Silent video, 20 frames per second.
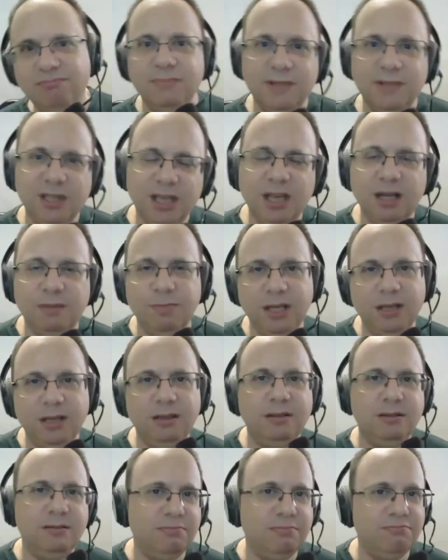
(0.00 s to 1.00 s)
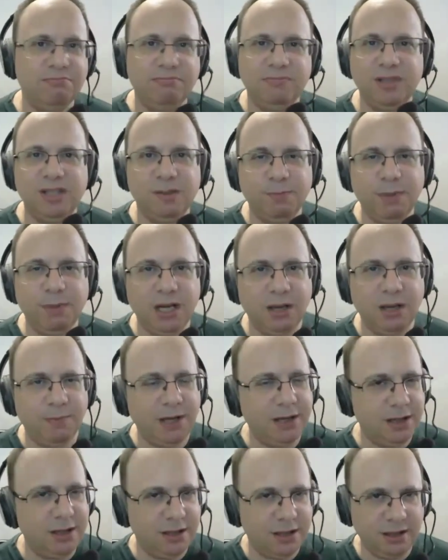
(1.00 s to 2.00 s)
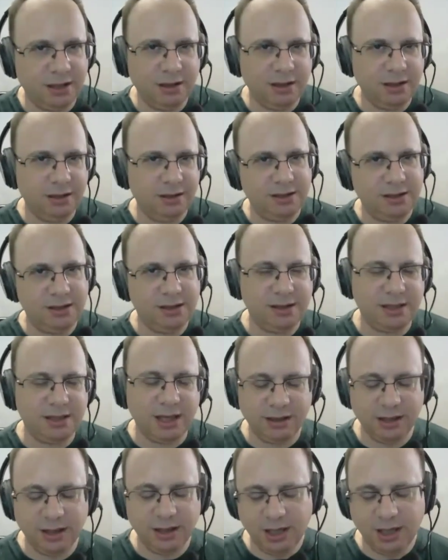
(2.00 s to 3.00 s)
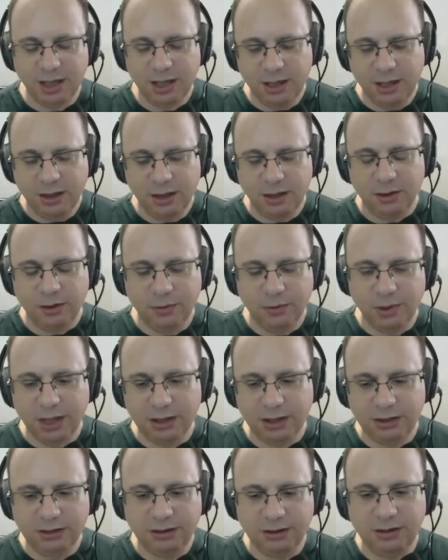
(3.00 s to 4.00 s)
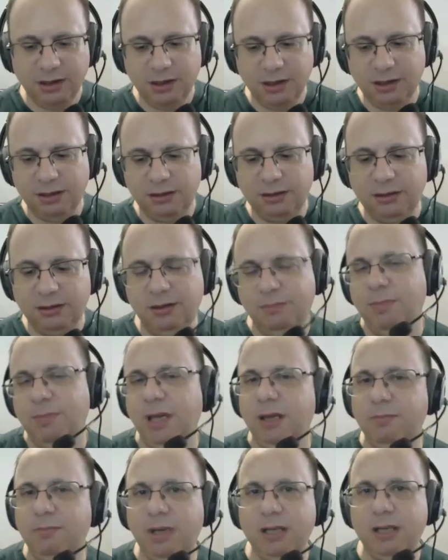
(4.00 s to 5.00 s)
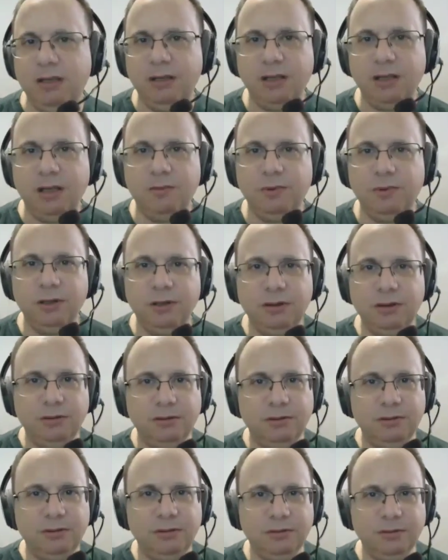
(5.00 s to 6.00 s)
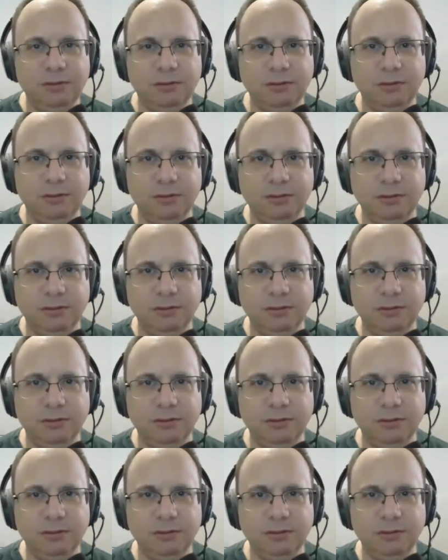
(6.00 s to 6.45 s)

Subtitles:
can be sped up. And I think this is like what the main message I want you to